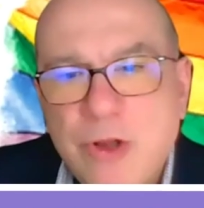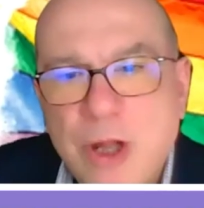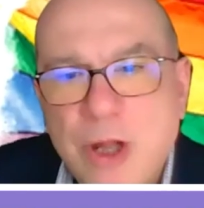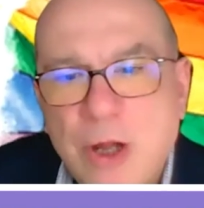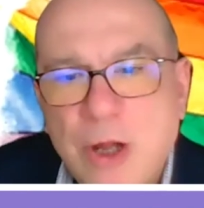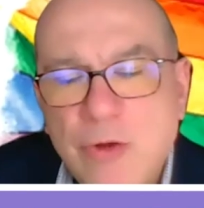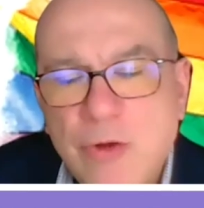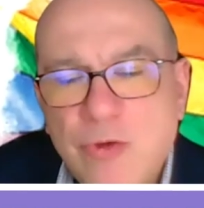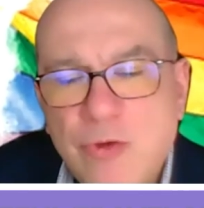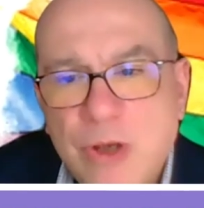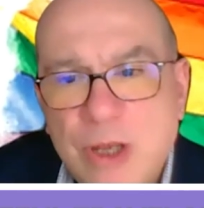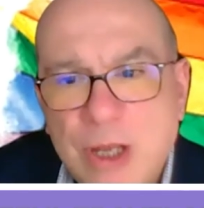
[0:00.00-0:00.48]

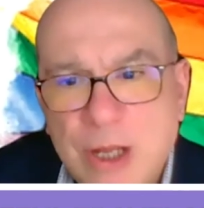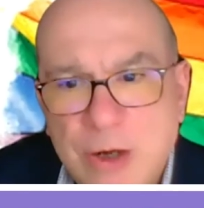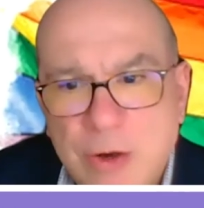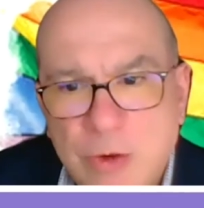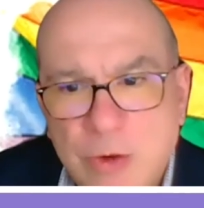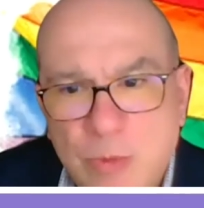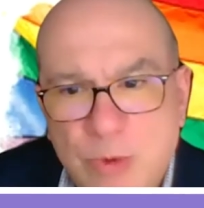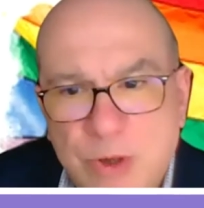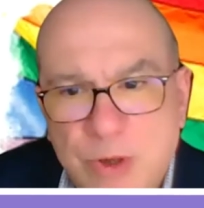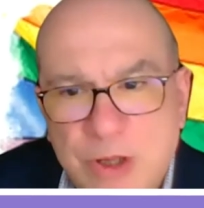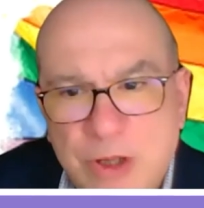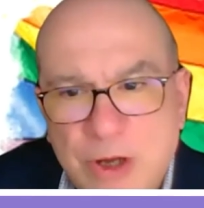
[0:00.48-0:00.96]
out together
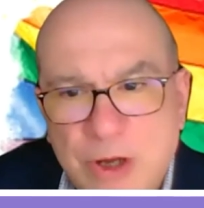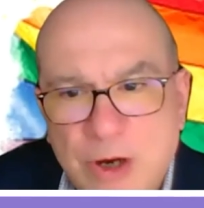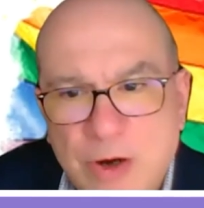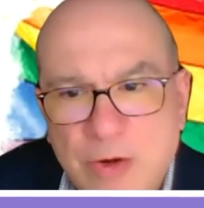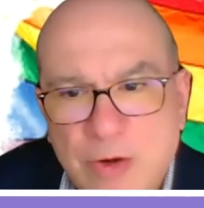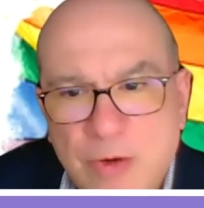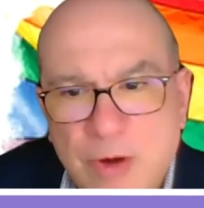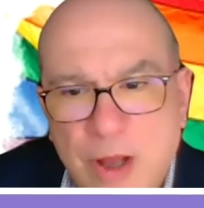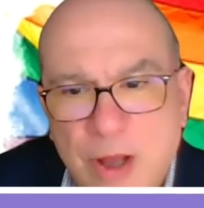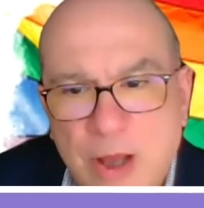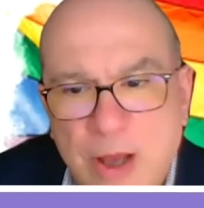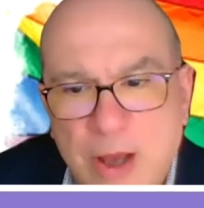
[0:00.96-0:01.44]
with
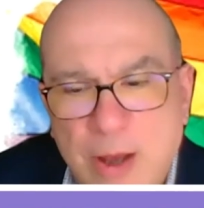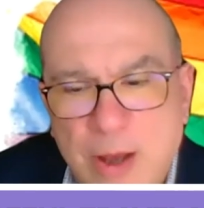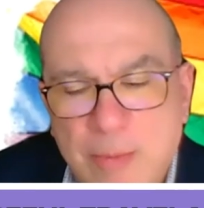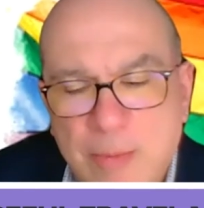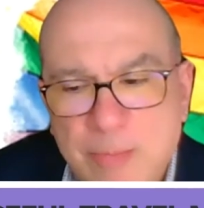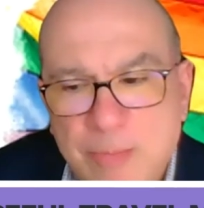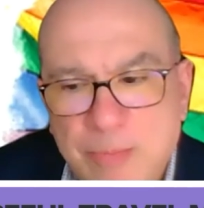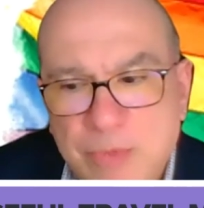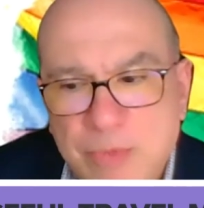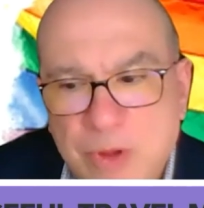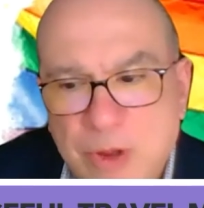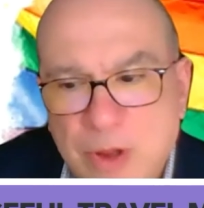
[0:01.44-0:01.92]
our
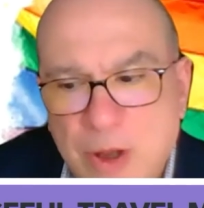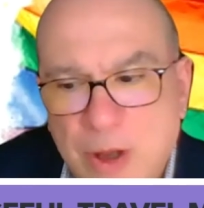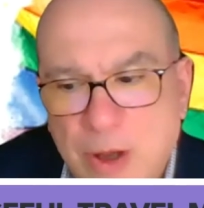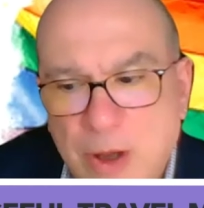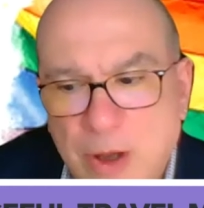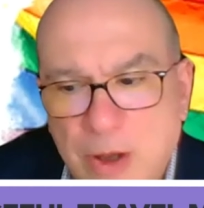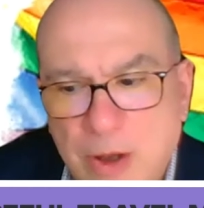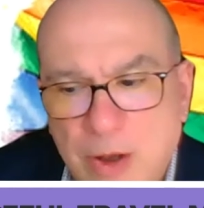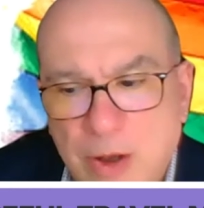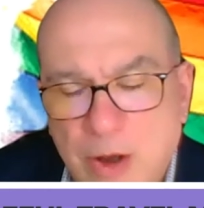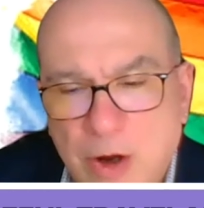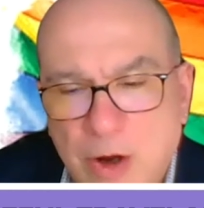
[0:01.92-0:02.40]

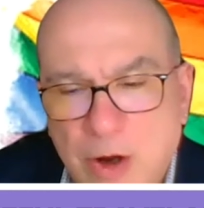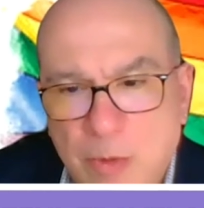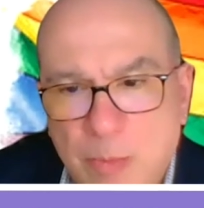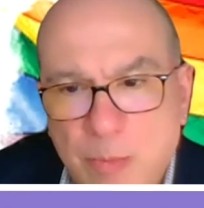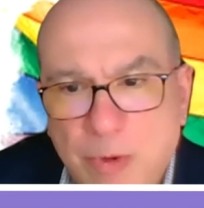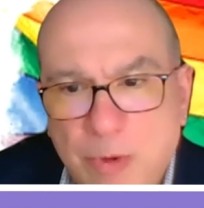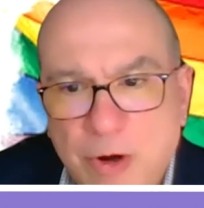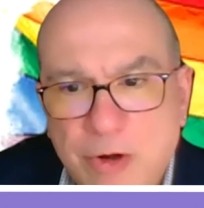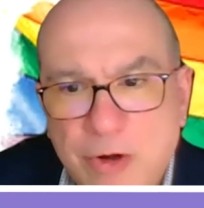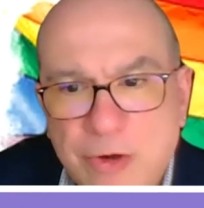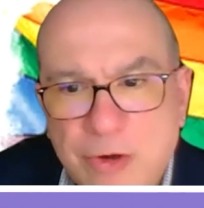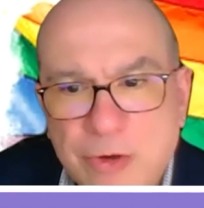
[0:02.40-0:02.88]

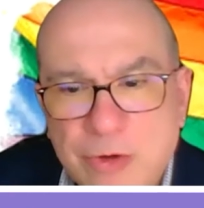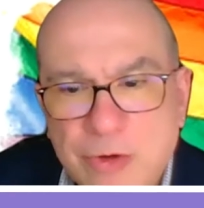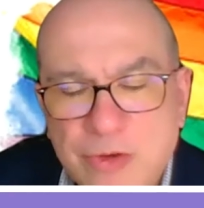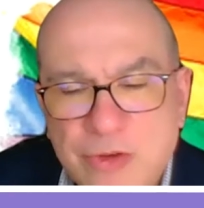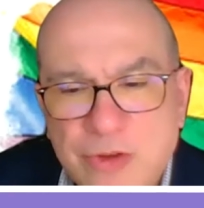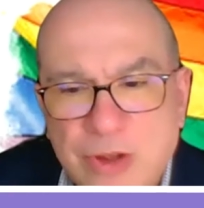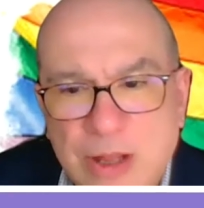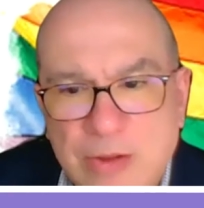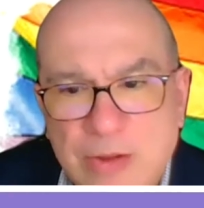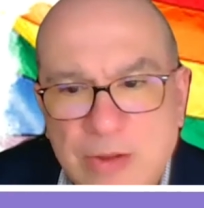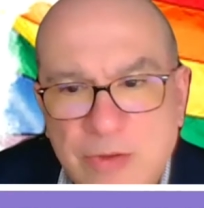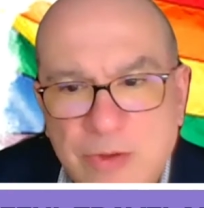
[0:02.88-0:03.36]
partners
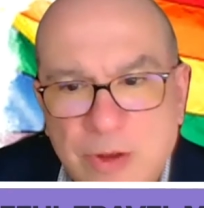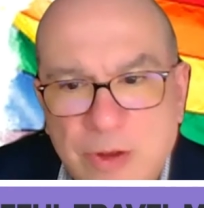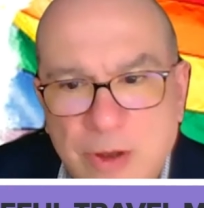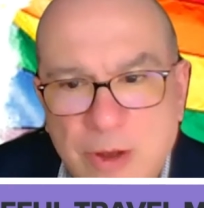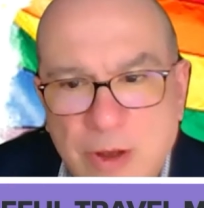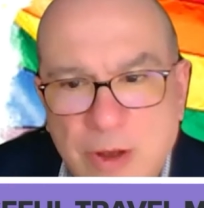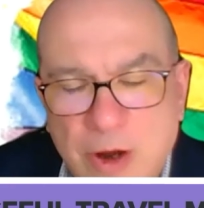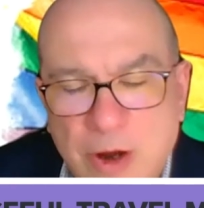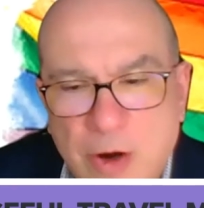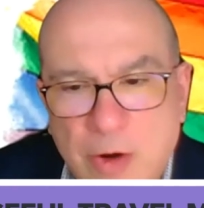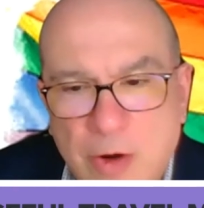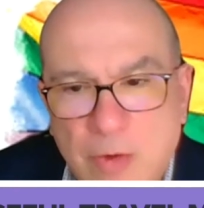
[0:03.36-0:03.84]
at
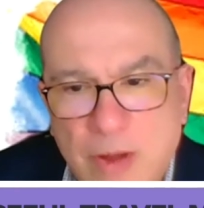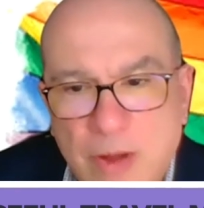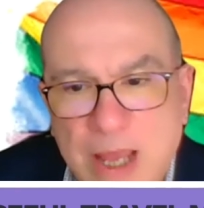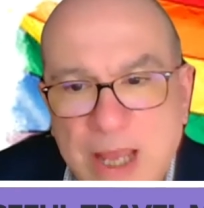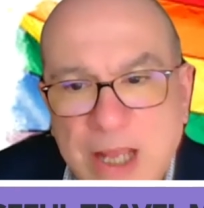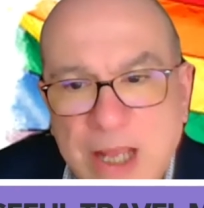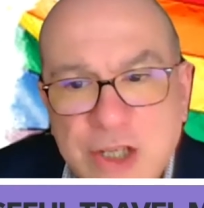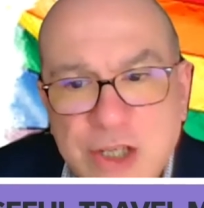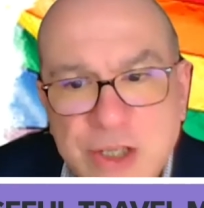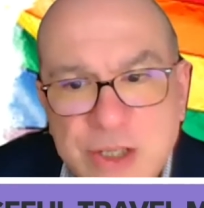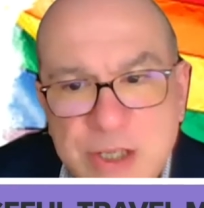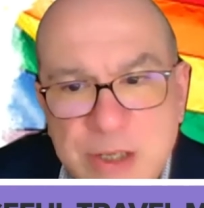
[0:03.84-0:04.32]
our
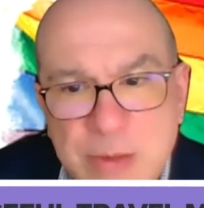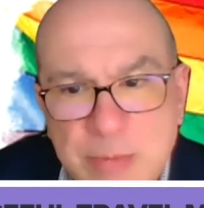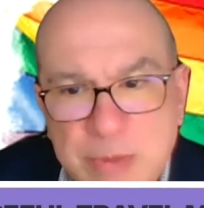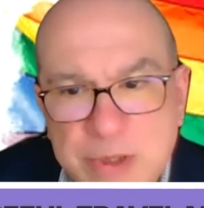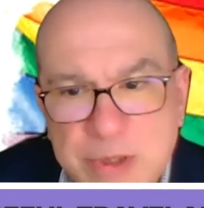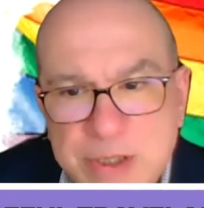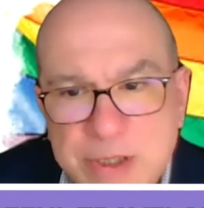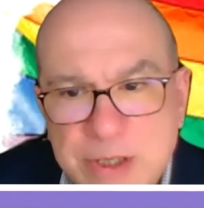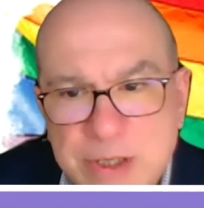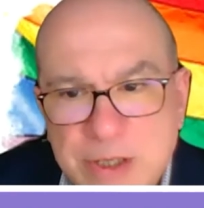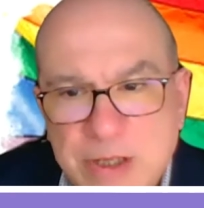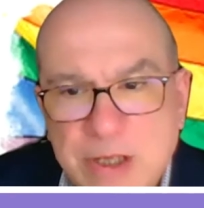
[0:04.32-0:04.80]
agency
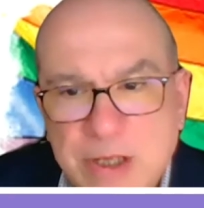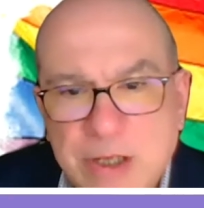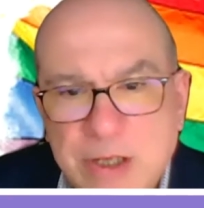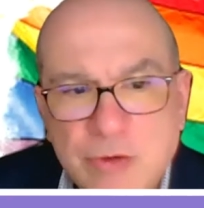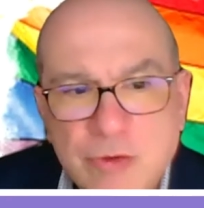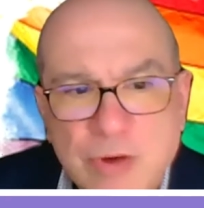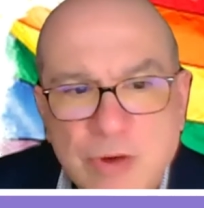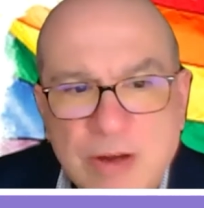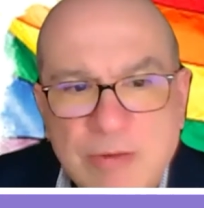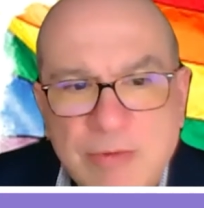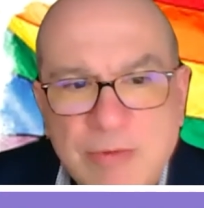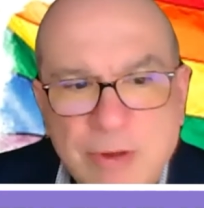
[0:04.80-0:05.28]
BCD
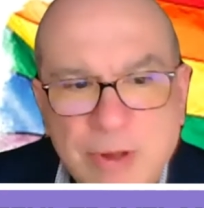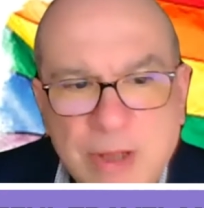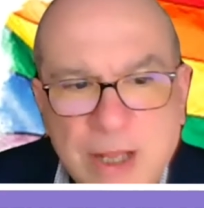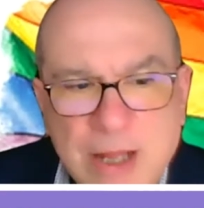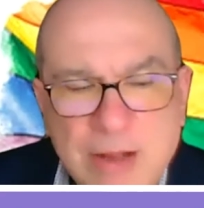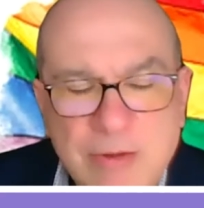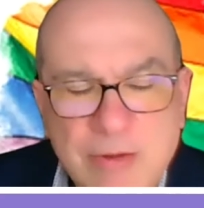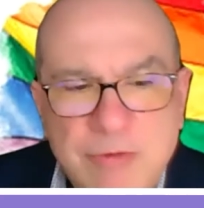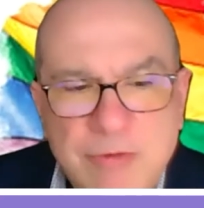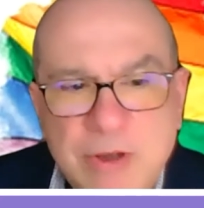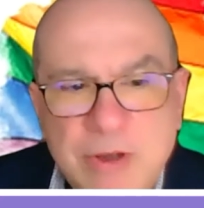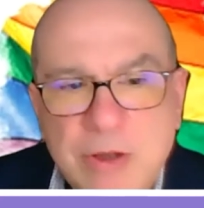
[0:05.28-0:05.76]
Travel.
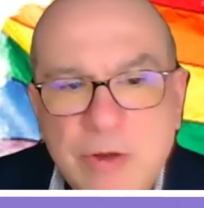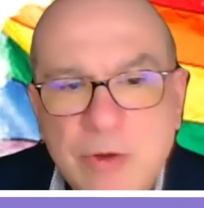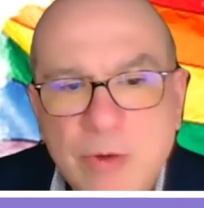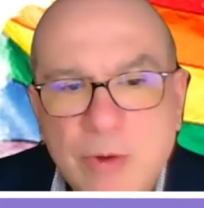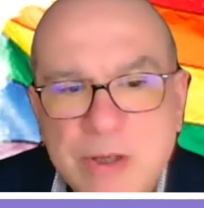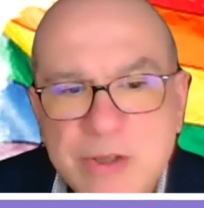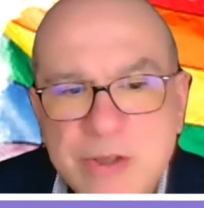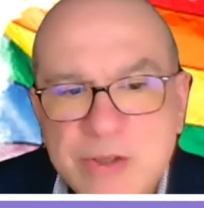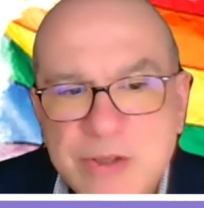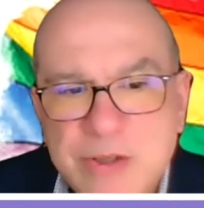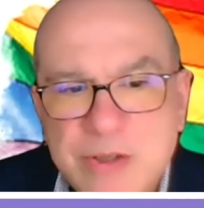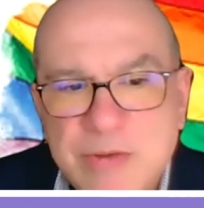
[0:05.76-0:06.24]
Advito
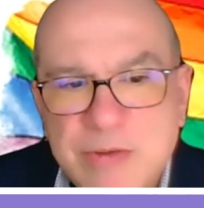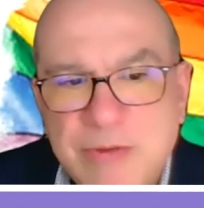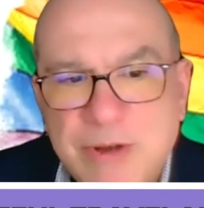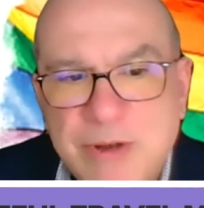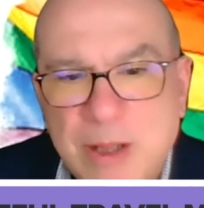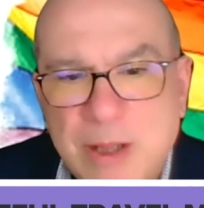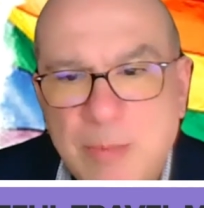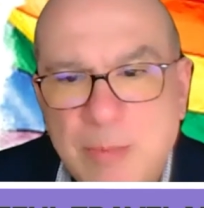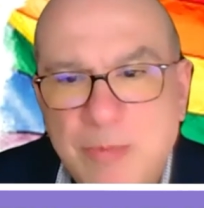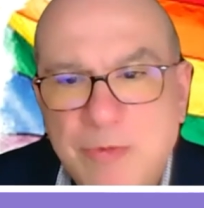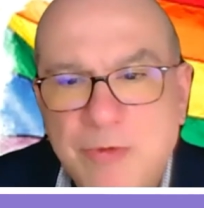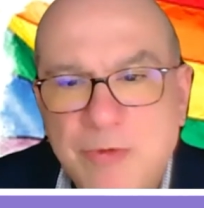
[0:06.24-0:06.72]
has
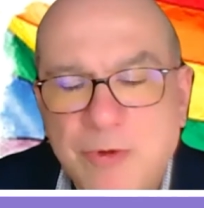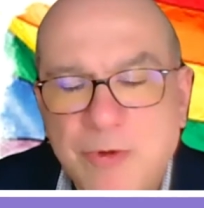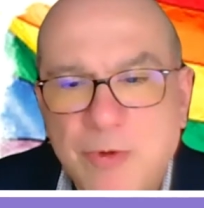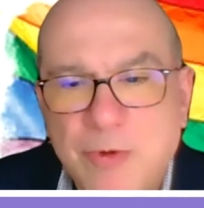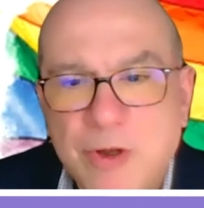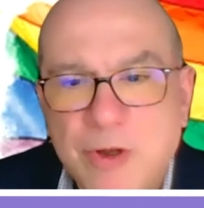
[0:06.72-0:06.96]
developed for